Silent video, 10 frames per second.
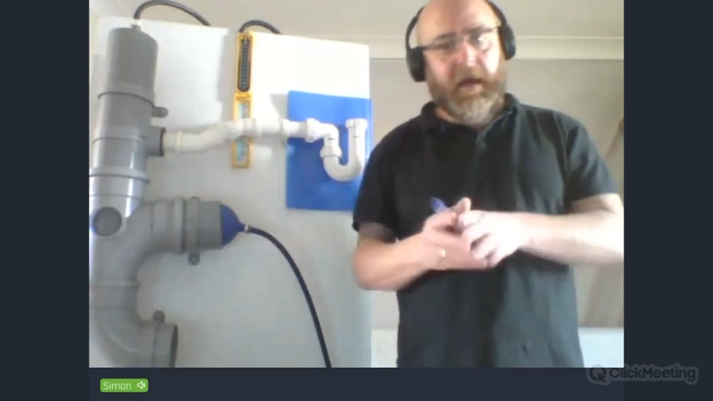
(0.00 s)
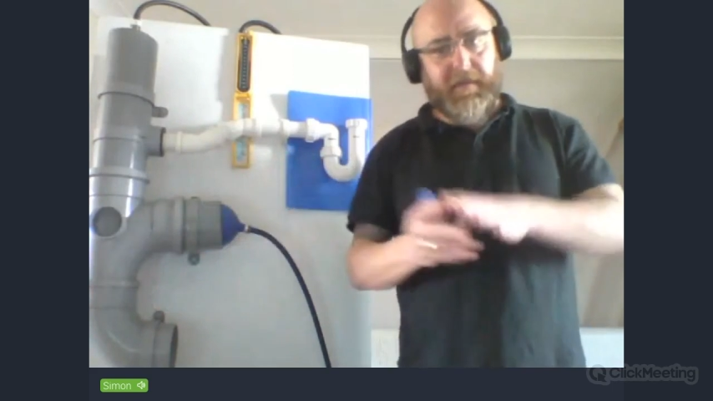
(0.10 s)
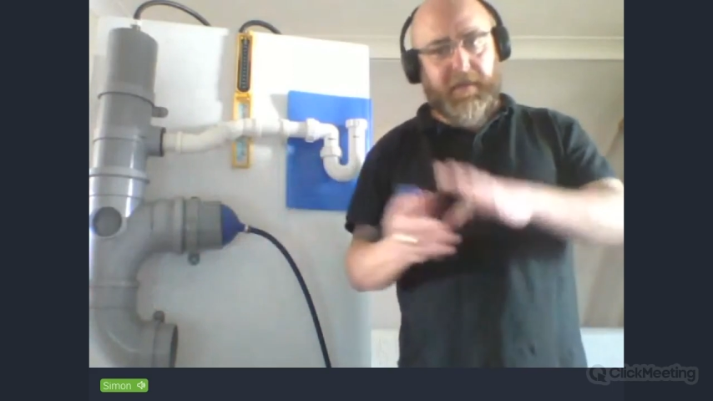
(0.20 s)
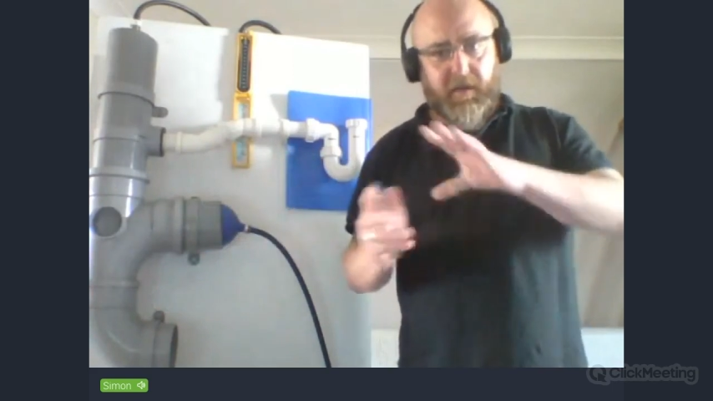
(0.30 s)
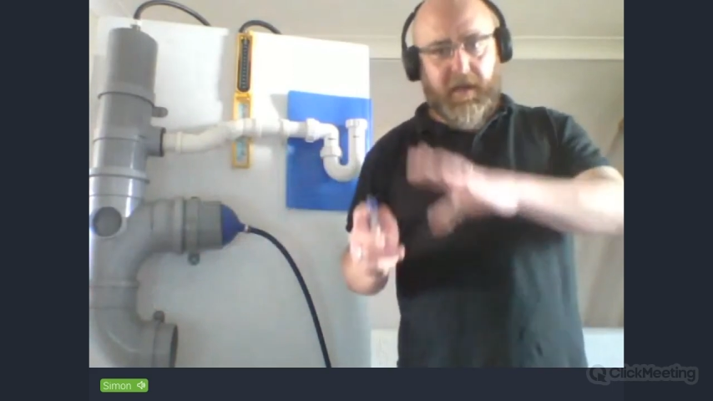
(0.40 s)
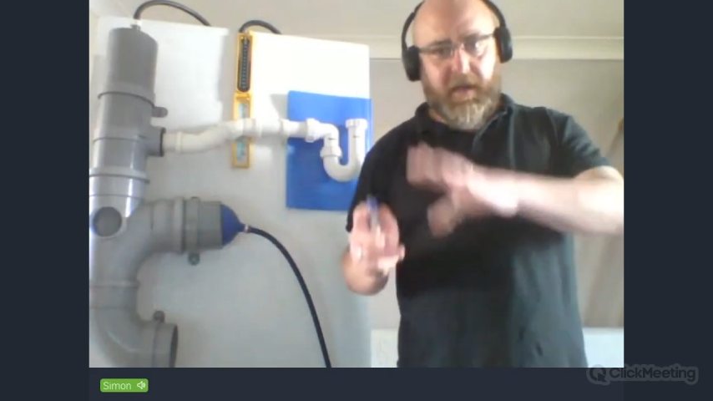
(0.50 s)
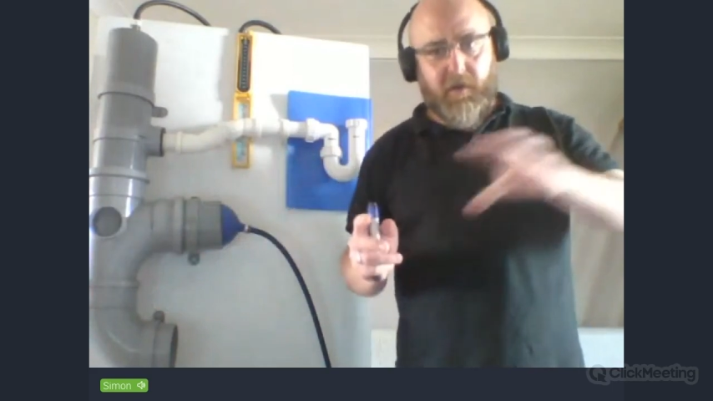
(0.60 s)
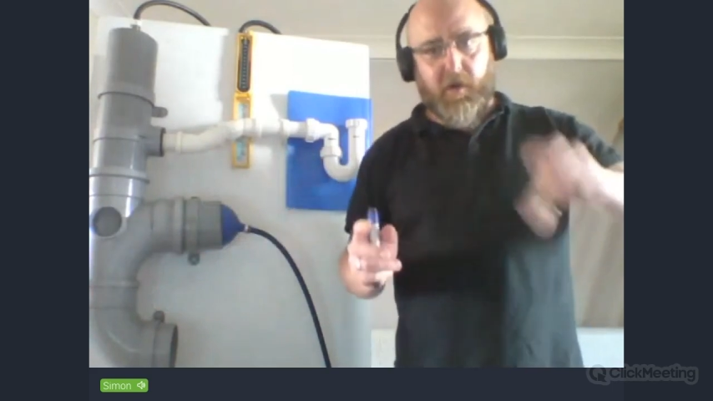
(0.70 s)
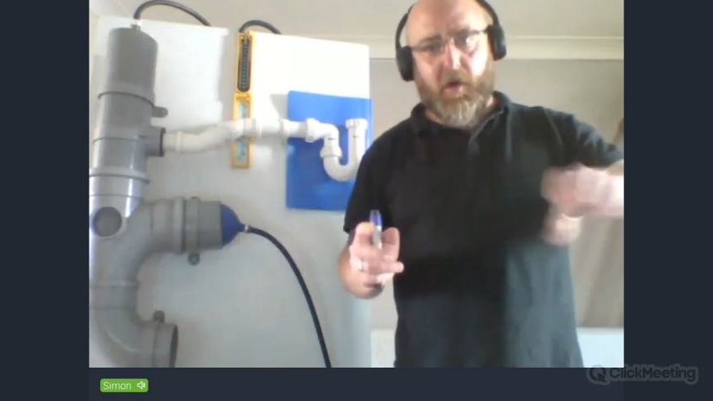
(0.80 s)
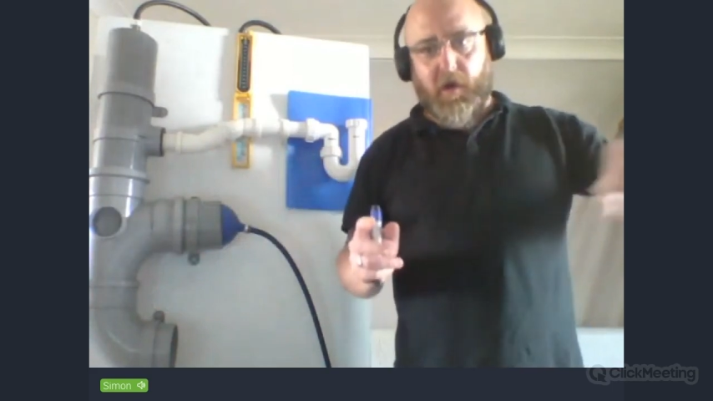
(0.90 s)
and then you hear
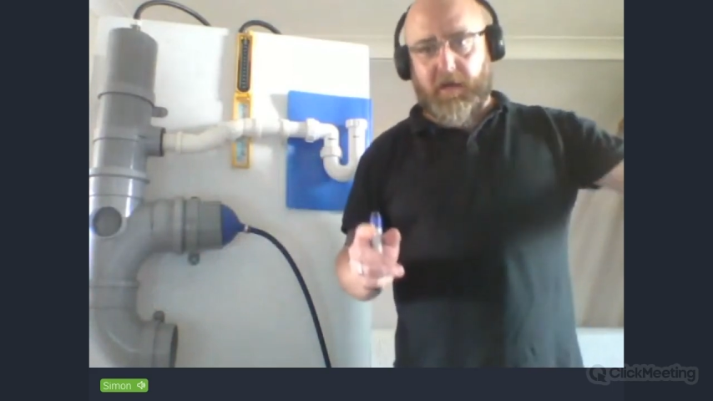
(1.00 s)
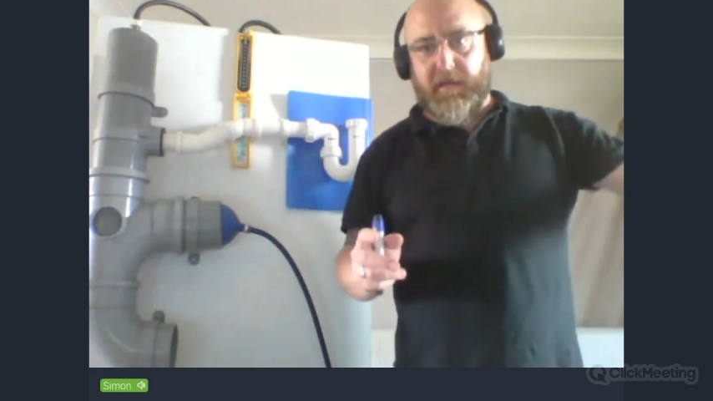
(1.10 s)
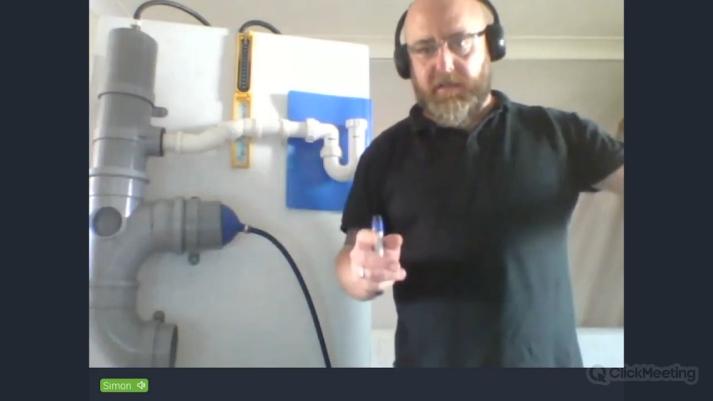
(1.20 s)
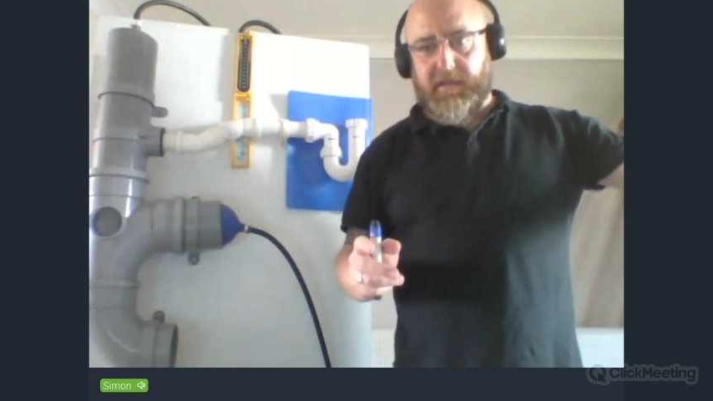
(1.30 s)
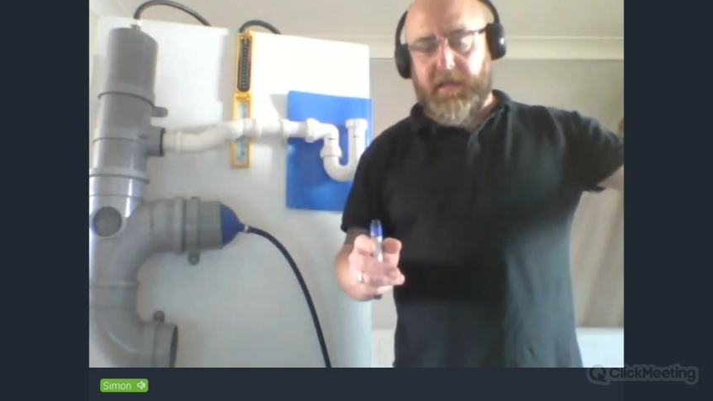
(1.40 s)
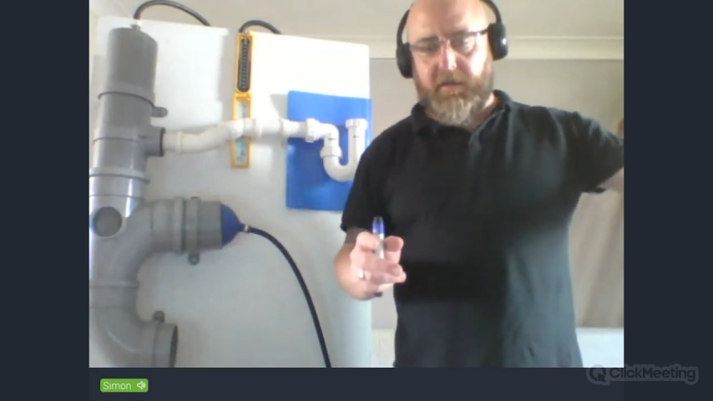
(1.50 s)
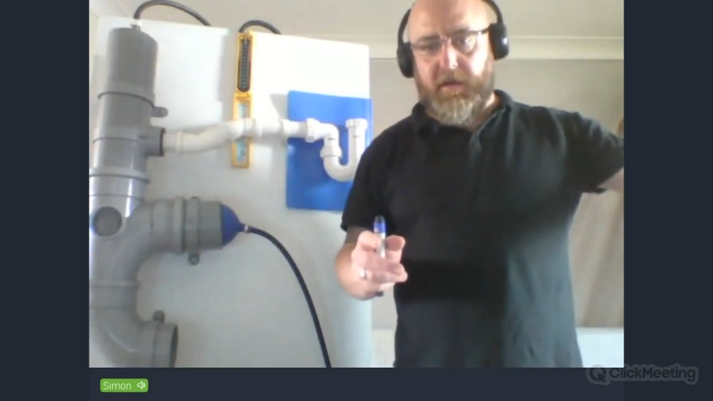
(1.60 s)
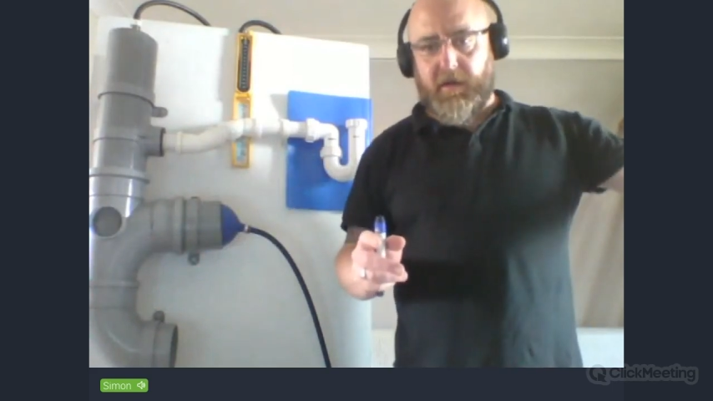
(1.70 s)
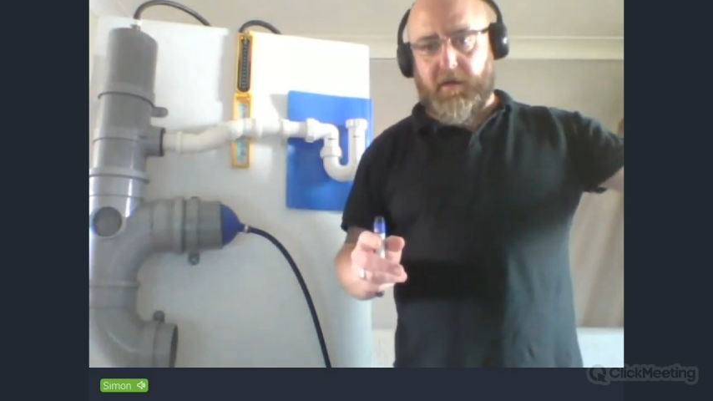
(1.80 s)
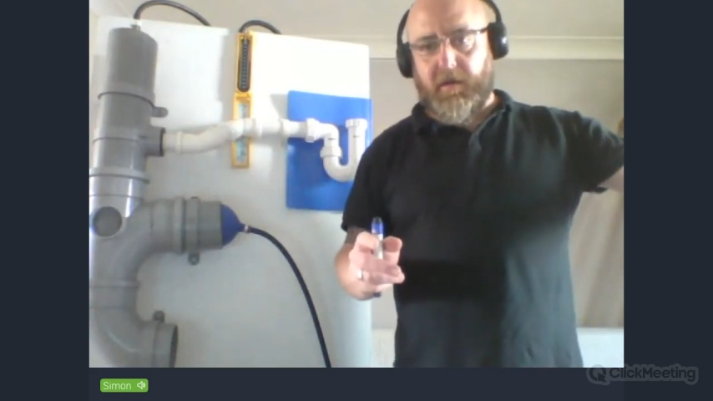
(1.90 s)
a gurgling
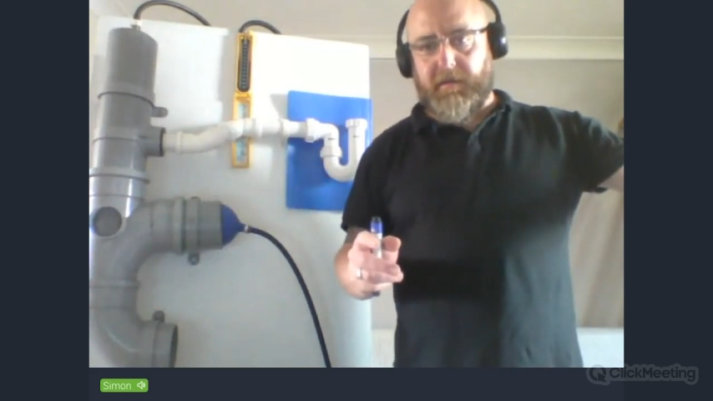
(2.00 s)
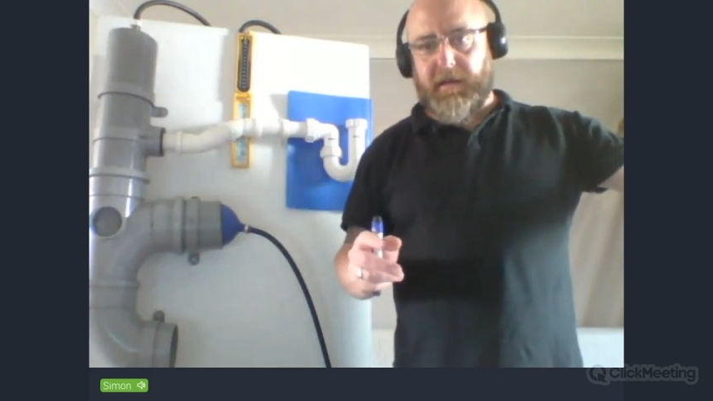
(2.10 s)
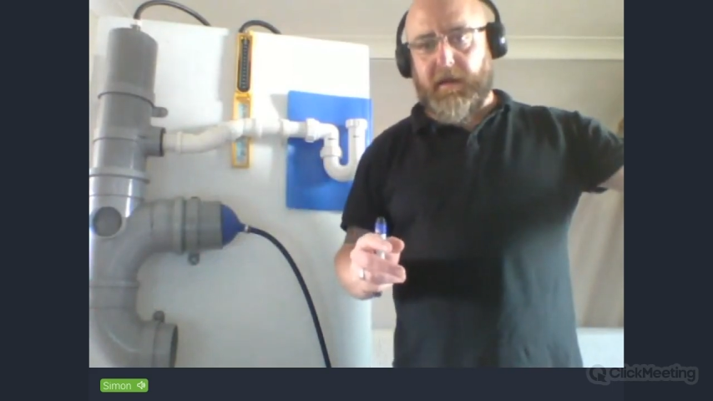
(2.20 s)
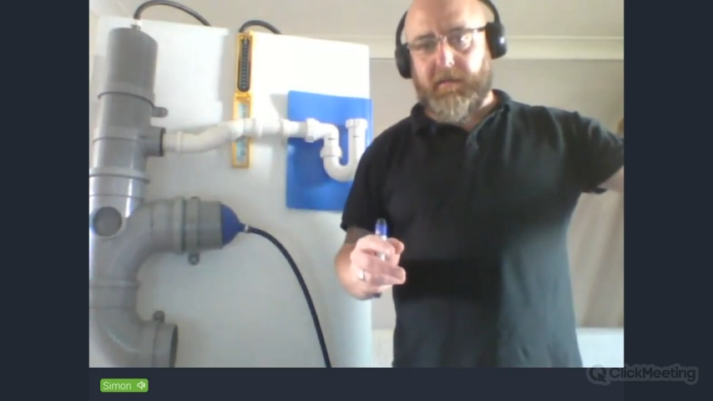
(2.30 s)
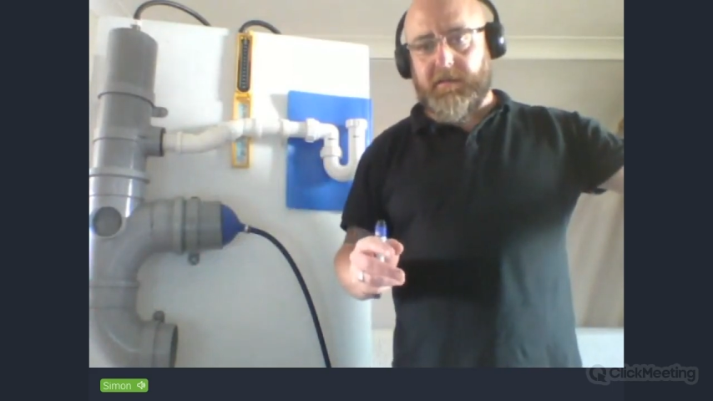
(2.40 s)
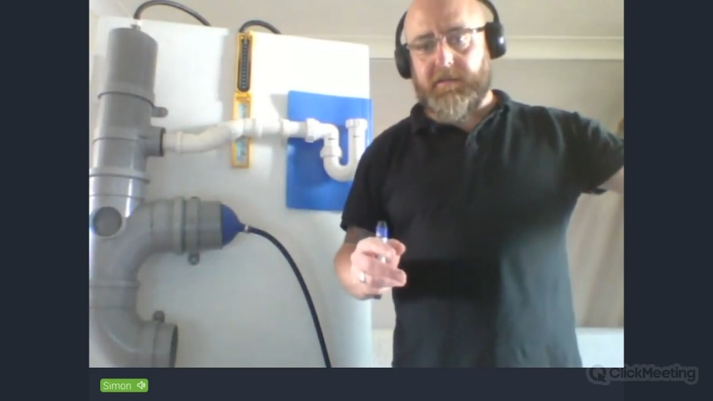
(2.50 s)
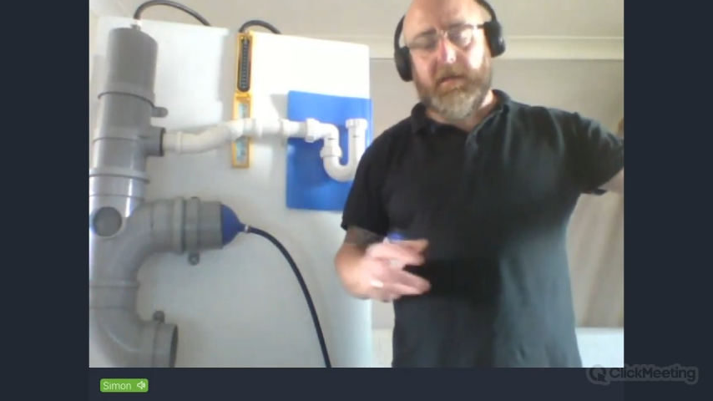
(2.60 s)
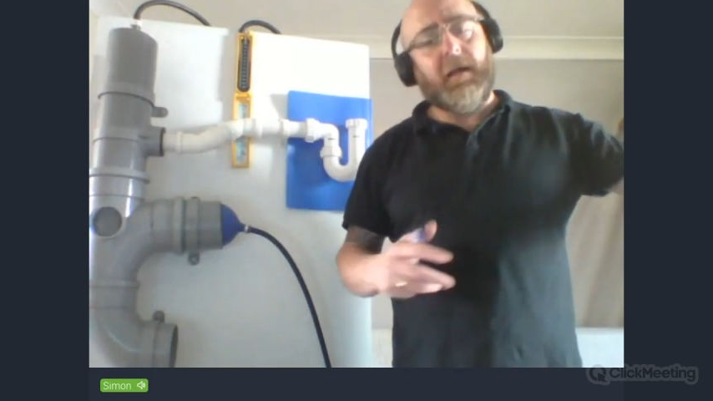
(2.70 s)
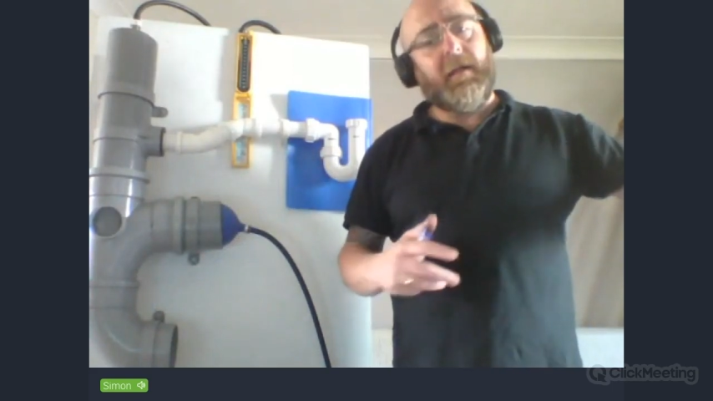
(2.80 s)
sound occurring in others.